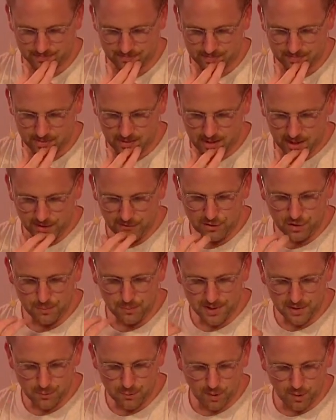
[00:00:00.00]
If you've
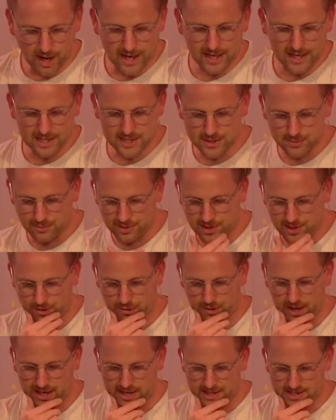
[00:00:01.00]
been raised with
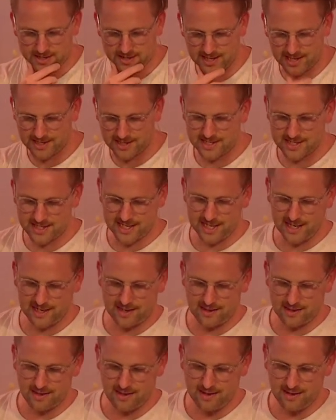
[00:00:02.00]
Christ, then seek
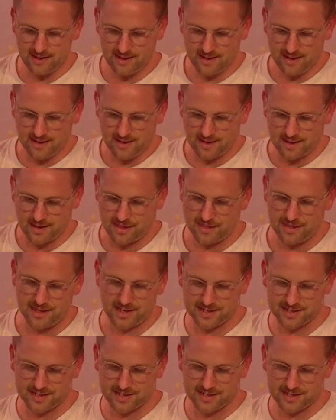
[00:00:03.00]
the things that